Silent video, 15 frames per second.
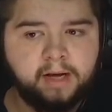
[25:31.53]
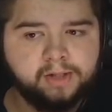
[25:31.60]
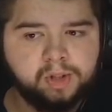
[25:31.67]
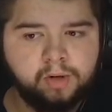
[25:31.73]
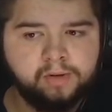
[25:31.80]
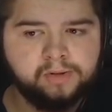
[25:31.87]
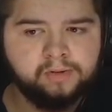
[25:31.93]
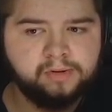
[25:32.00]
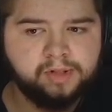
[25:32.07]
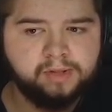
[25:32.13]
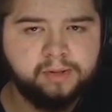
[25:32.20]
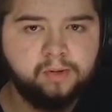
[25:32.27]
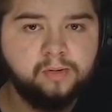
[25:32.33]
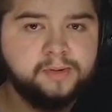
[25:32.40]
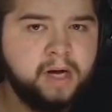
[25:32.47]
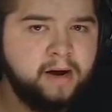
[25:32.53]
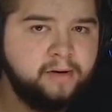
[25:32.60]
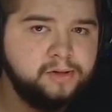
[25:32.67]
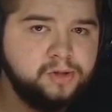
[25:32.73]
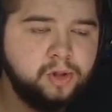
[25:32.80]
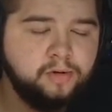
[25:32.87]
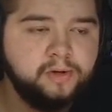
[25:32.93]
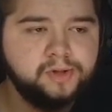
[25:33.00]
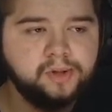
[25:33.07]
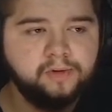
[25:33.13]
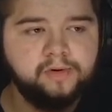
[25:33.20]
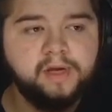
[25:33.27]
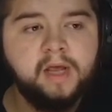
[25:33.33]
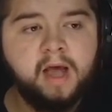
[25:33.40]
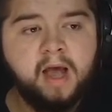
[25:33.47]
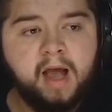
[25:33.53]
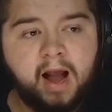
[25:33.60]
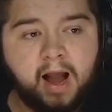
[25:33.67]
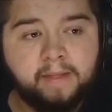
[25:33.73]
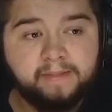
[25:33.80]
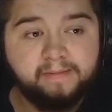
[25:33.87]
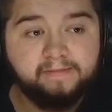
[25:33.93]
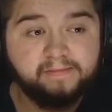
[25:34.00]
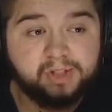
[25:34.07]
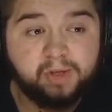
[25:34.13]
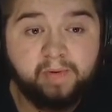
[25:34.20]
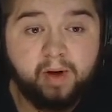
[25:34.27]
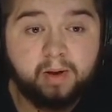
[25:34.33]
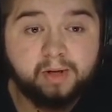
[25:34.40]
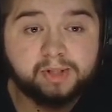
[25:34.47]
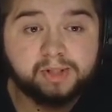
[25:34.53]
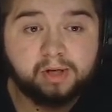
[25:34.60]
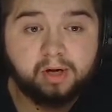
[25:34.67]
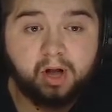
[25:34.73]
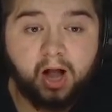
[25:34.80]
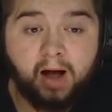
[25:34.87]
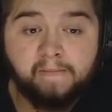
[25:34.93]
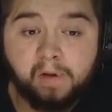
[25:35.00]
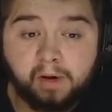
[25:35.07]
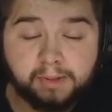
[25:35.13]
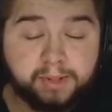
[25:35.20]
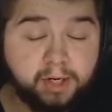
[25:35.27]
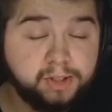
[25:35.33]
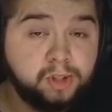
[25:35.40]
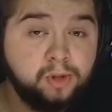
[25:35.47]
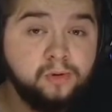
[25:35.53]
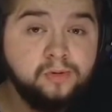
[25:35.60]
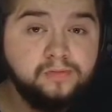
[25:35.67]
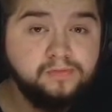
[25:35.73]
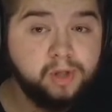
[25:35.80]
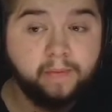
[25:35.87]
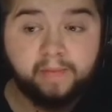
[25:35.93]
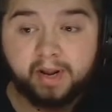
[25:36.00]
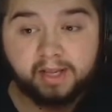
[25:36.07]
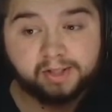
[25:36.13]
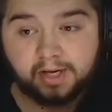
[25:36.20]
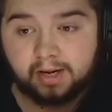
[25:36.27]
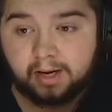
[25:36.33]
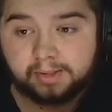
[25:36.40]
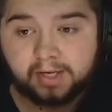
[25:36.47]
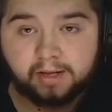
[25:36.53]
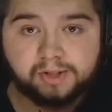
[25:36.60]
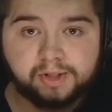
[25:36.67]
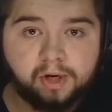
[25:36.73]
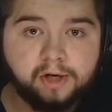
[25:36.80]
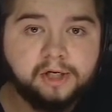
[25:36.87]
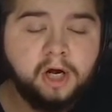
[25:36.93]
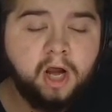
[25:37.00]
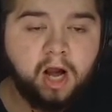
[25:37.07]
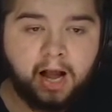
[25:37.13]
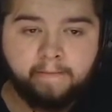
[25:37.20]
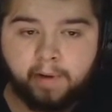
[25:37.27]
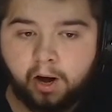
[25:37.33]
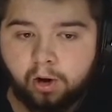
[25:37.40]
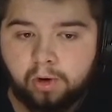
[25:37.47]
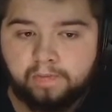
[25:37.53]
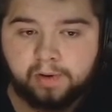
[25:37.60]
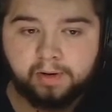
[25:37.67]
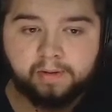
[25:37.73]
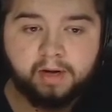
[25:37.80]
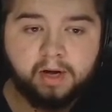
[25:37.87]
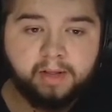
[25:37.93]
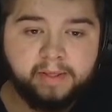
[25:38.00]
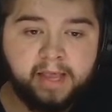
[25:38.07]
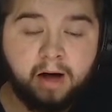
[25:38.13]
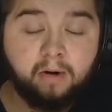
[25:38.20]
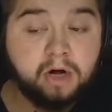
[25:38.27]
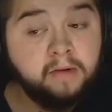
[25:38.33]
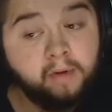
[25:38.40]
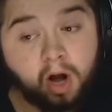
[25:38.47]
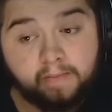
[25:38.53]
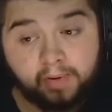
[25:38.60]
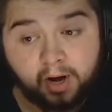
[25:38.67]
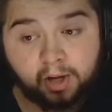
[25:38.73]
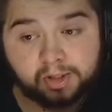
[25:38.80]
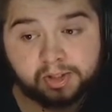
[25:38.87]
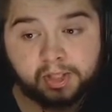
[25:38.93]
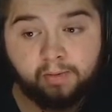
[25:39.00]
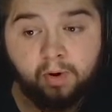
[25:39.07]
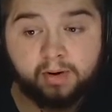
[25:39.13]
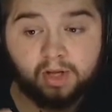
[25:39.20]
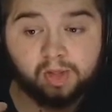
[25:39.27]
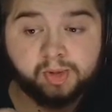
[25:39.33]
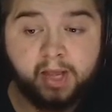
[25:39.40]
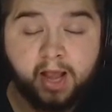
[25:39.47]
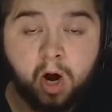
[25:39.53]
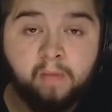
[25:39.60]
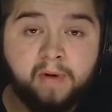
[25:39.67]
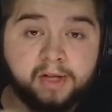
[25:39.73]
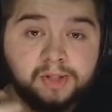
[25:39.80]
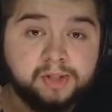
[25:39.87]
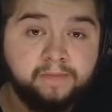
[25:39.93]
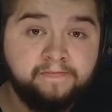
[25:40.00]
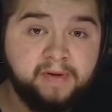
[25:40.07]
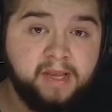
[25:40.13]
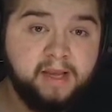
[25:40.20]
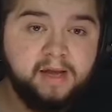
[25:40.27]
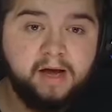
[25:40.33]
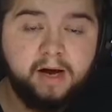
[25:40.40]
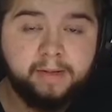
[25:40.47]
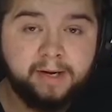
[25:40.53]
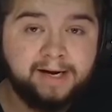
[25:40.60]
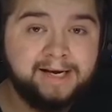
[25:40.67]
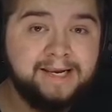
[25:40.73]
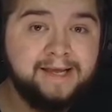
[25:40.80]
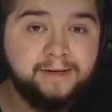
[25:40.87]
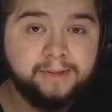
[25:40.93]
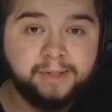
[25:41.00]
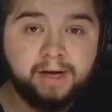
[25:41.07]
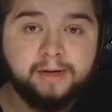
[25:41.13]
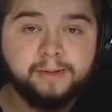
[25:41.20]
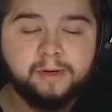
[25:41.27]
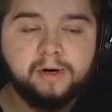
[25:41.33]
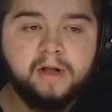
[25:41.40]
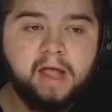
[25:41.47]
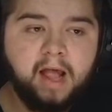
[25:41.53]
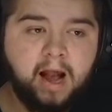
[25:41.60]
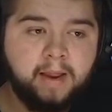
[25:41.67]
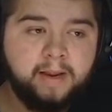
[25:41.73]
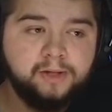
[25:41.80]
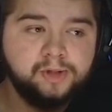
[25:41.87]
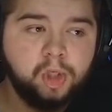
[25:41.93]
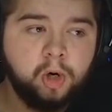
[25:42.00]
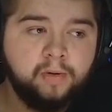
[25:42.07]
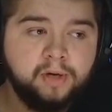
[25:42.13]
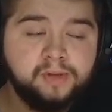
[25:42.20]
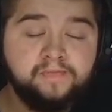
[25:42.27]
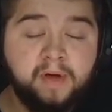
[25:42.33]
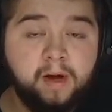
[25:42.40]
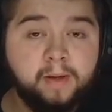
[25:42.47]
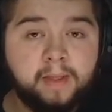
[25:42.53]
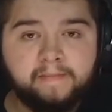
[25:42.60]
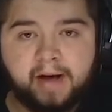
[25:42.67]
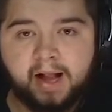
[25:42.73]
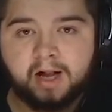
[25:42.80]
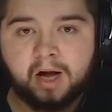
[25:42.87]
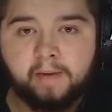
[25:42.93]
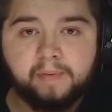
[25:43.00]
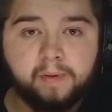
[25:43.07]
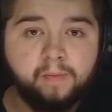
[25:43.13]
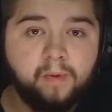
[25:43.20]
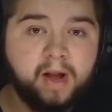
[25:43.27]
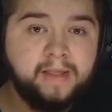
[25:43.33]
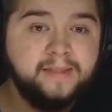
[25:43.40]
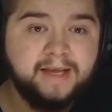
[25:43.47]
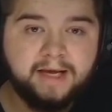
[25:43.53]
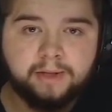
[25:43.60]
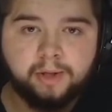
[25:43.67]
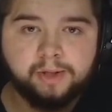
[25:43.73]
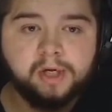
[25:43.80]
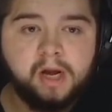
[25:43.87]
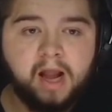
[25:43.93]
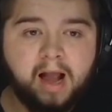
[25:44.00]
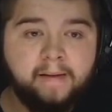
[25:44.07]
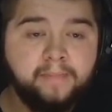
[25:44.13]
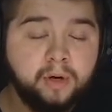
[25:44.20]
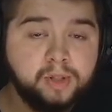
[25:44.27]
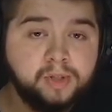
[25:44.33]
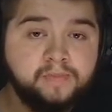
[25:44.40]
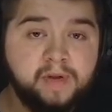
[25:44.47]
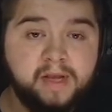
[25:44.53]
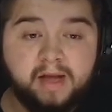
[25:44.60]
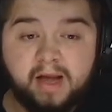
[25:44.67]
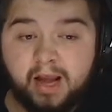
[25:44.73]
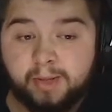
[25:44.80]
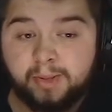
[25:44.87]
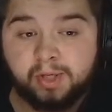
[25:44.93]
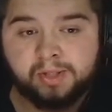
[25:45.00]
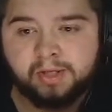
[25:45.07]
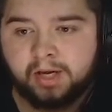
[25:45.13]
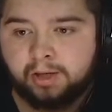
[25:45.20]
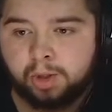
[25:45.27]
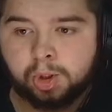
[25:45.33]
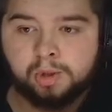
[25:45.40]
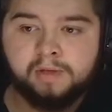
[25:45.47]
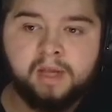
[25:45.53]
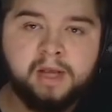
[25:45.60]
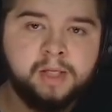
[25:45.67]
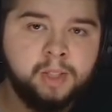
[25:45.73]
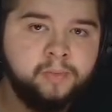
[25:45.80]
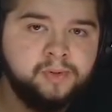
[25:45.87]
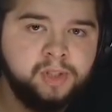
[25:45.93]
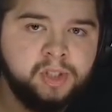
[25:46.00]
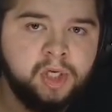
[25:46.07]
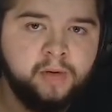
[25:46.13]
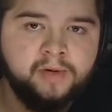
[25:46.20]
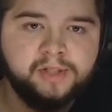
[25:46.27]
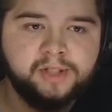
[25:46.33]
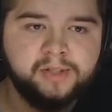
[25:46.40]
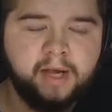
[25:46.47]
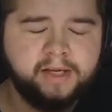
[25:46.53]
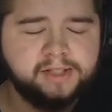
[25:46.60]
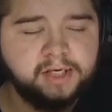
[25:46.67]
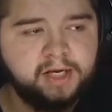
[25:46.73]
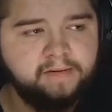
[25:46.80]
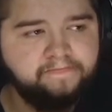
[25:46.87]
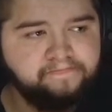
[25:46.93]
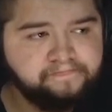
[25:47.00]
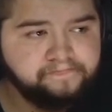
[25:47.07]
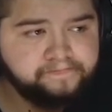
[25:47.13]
Torres, Ferran Torres, sorry, and to be honest, I'm not fussed who dominates that left-hand side. I'm hoping the outcome I personally want is for Elmas to be the clear favourite, and then Torres be on the backup when needed, and possibly if there's an injury, he can obviously go into that team.